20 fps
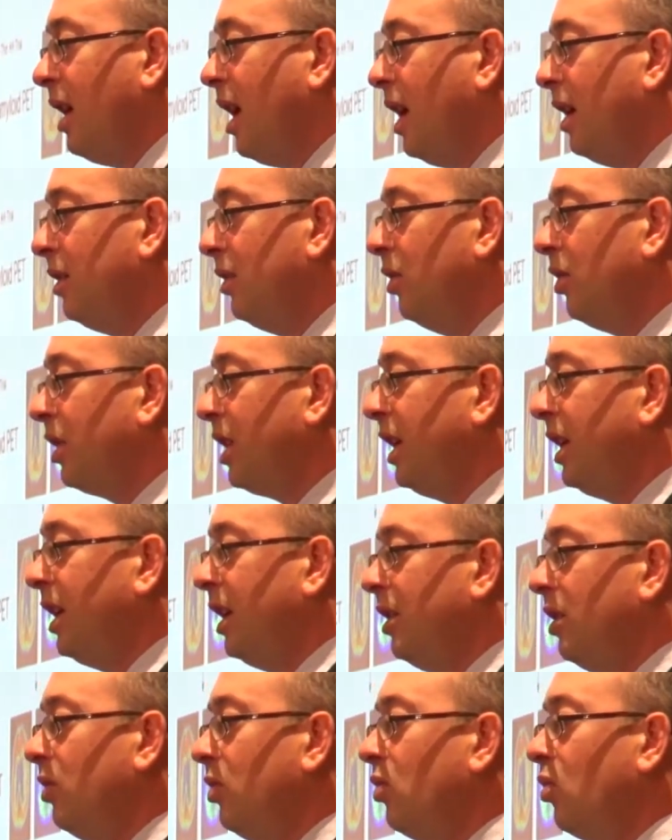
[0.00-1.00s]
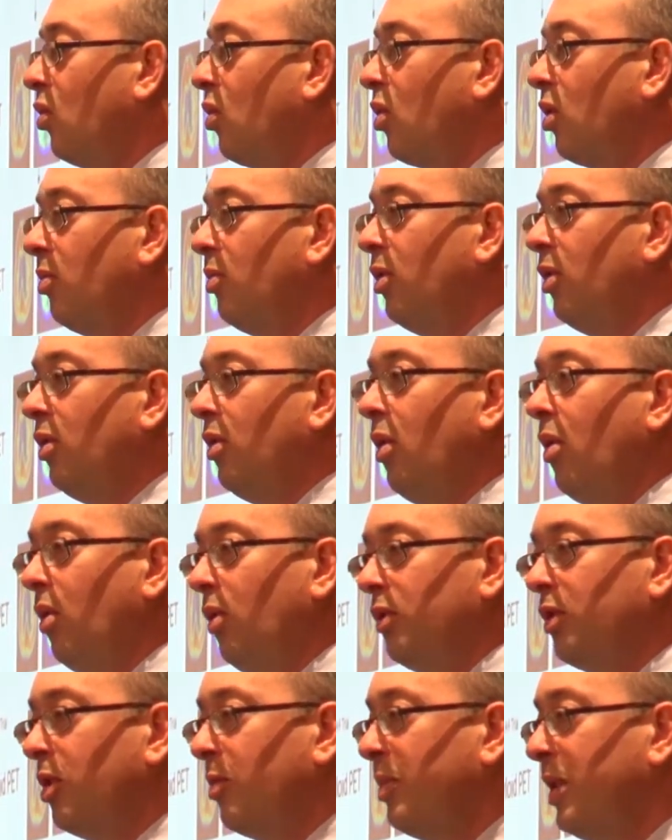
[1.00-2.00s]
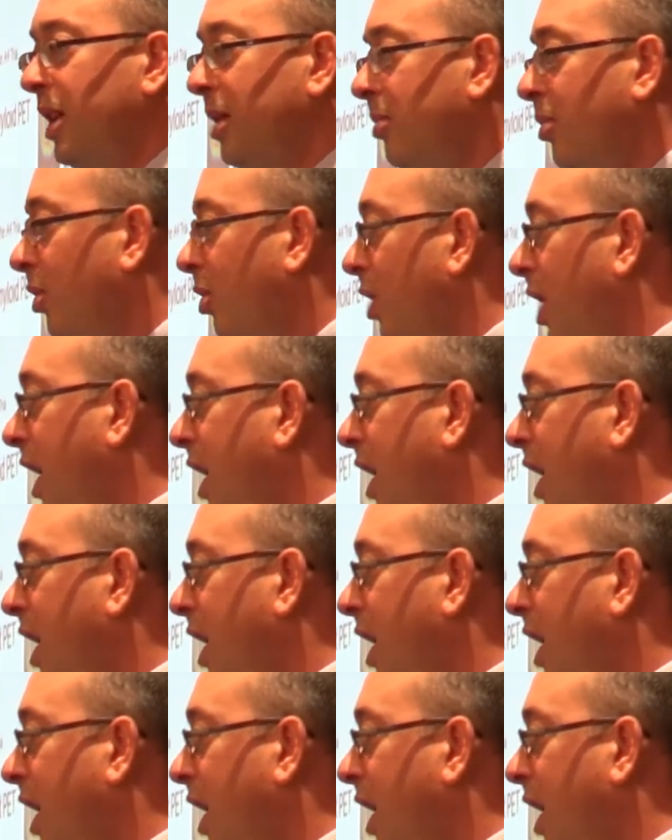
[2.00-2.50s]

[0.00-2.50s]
uh, looking at normal older people